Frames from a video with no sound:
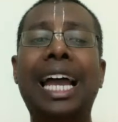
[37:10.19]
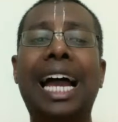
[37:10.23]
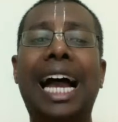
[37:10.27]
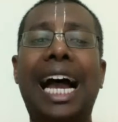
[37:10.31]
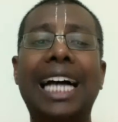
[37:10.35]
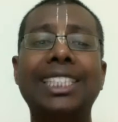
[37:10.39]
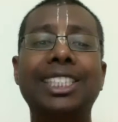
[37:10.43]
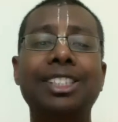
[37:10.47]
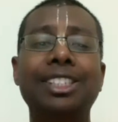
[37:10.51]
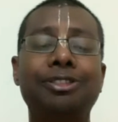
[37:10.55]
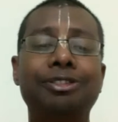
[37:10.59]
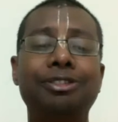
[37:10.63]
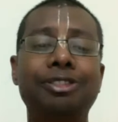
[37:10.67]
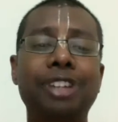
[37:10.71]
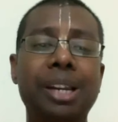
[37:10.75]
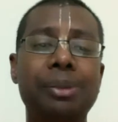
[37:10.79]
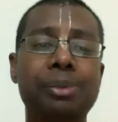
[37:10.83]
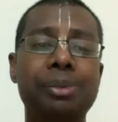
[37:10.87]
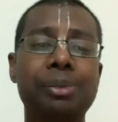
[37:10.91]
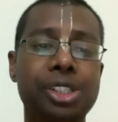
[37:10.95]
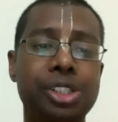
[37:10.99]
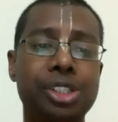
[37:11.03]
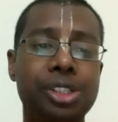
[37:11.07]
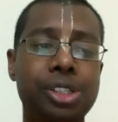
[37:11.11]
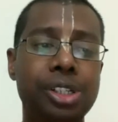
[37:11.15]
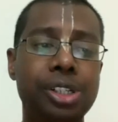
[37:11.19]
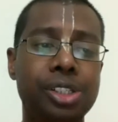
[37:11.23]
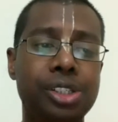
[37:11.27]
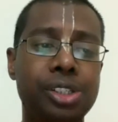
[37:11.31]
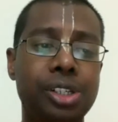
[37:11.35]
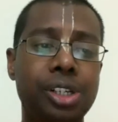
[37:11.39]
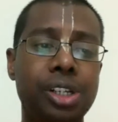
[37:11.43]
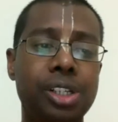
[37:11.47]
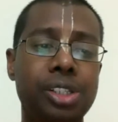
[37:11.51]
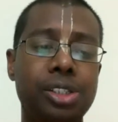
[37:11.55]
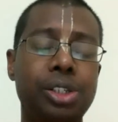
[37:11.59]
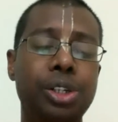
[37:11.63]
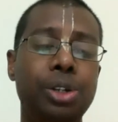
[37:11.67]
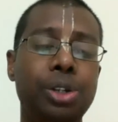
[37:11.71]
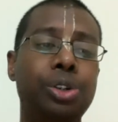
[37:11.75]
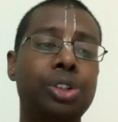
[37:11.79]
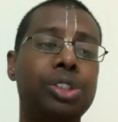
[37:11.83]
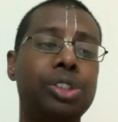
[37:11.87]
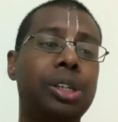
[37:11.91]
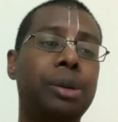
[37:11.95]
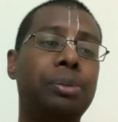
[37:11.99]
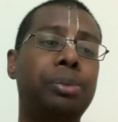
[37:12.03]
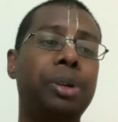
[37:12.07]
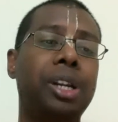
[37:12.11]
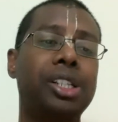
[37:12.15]
as if very much distressed due to
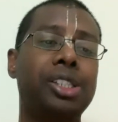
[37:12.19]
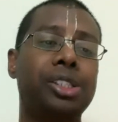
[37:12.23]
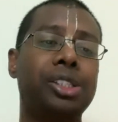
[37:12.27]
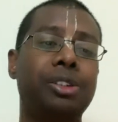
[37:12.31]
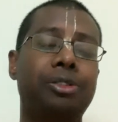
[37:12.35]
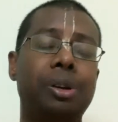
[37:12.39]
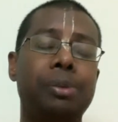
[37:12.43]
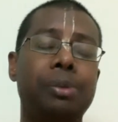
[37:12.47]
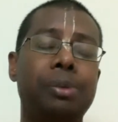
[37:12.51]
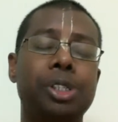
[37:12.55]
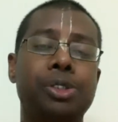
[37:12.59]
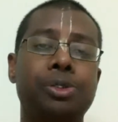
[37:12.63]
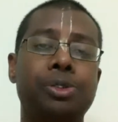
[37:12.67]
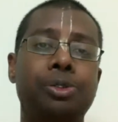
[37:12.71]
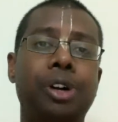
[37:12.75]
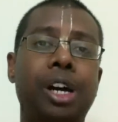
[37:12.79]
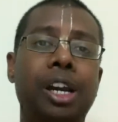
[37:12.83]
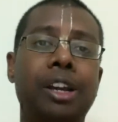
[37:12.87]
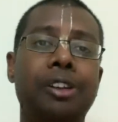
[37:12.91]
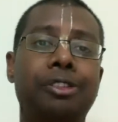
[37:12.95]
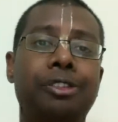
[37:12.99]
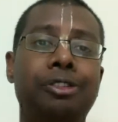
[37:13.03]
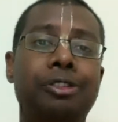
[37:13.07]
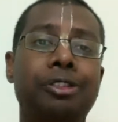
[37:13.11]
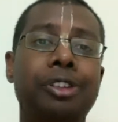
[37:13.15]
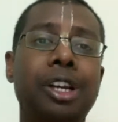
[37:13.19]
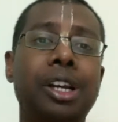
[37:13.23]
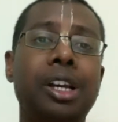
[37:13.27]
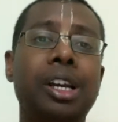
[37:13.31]
separation from his wife.